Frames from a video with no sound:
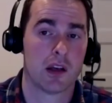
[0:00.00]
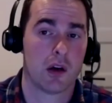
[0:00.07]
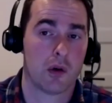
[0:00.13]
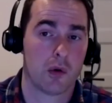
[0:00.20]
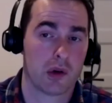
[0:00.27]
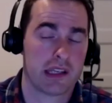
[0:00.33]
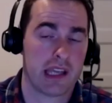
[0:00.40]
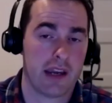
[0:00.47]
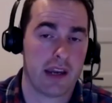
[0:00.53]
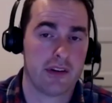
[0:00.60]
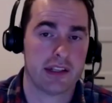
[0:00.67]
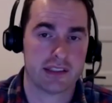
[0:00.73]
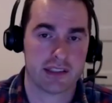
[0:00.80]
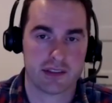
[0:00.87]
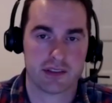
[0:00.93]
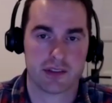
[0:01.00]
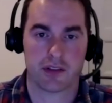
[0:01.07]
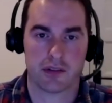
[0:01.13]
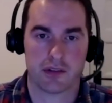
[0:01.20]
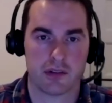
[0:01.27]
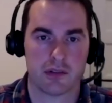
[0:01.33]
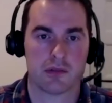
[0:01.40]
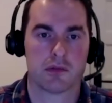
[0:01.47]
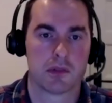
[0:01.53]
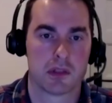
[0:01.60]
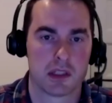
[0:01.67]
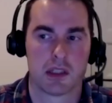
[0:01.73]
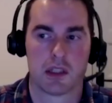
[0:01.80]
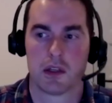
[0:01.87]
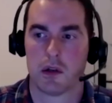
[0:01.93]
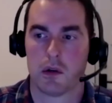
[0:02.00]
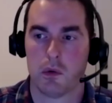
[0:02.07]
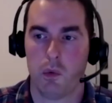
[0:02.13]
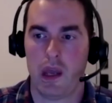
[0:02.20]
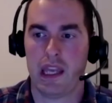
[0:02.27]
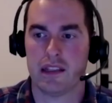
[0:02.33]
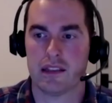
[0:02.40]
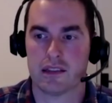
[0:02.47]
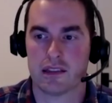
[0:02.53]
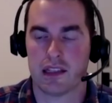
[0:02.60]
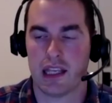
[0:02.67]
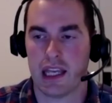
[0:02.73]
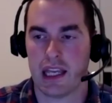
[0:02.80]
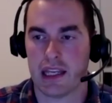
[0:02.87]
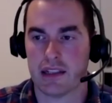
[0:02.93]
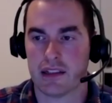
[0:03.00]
or carries a certain weight and